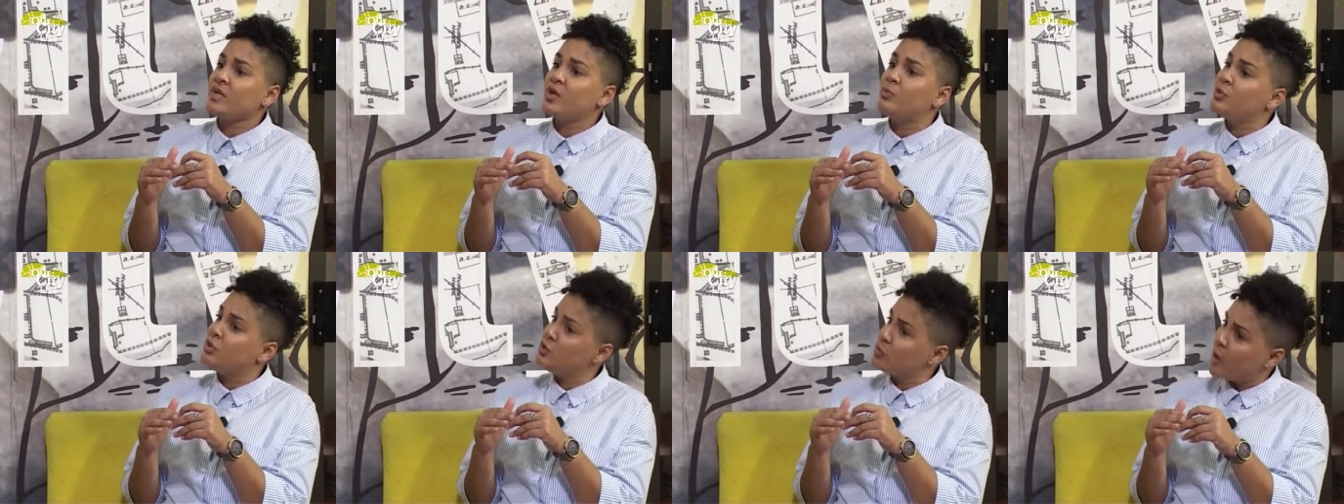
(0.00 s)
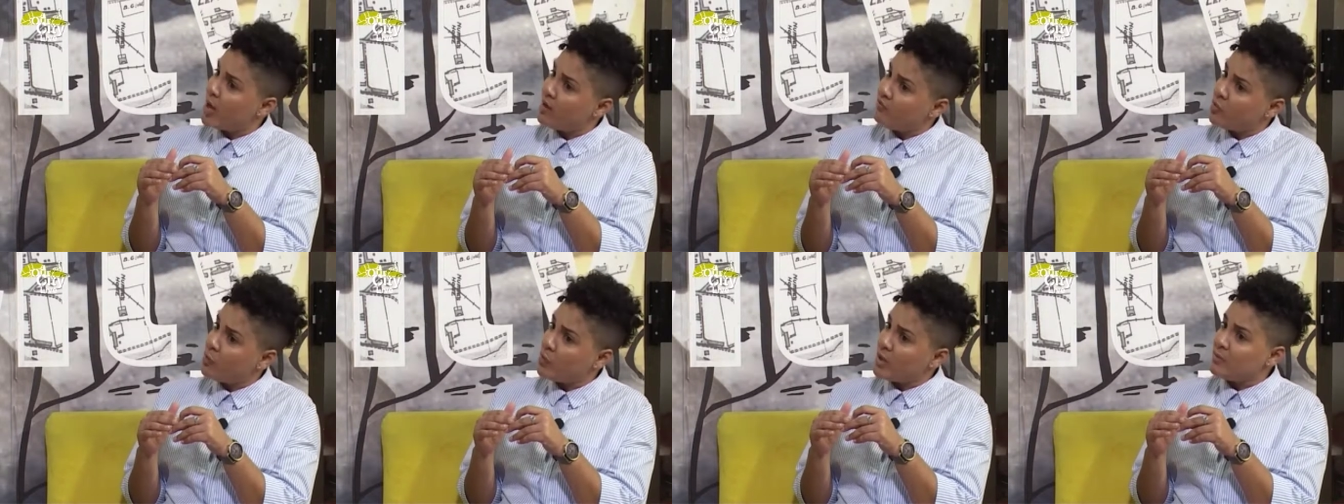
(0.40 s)
we do
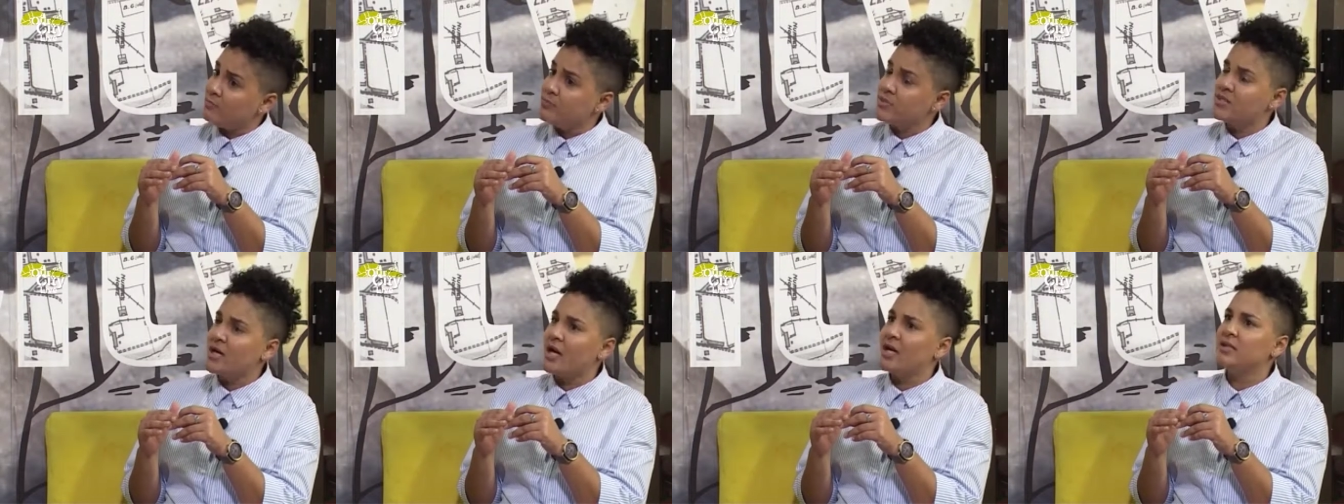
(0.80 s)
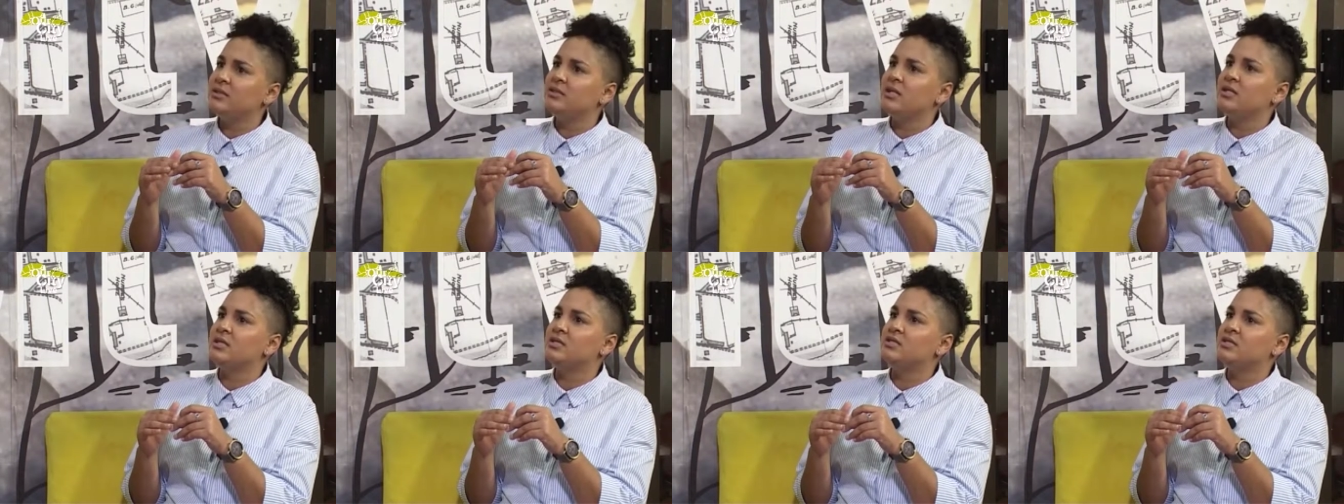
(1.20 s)
have a website,
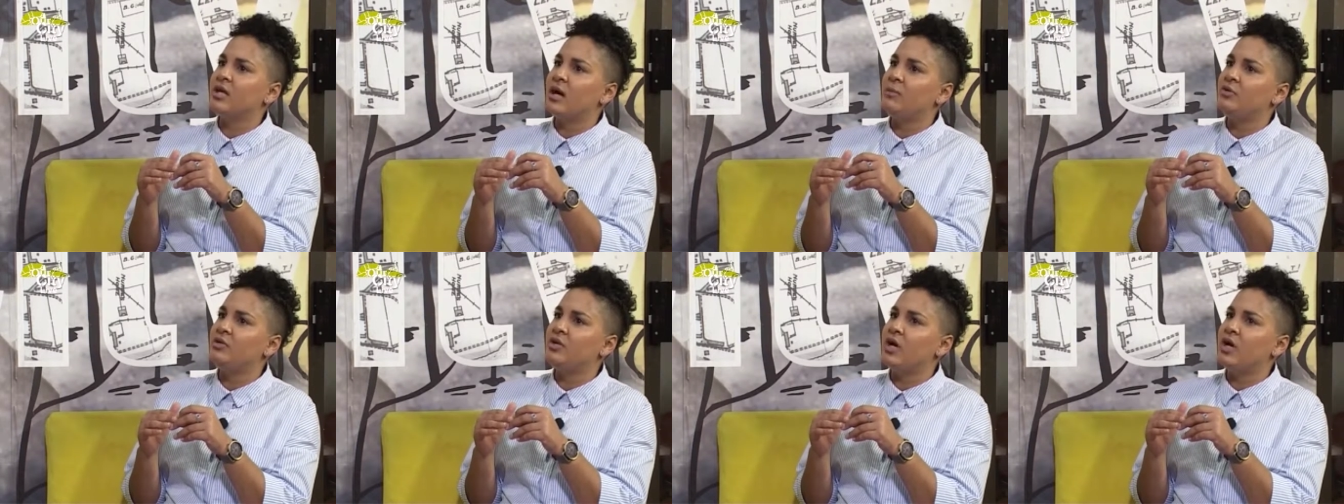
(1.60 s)
and it's w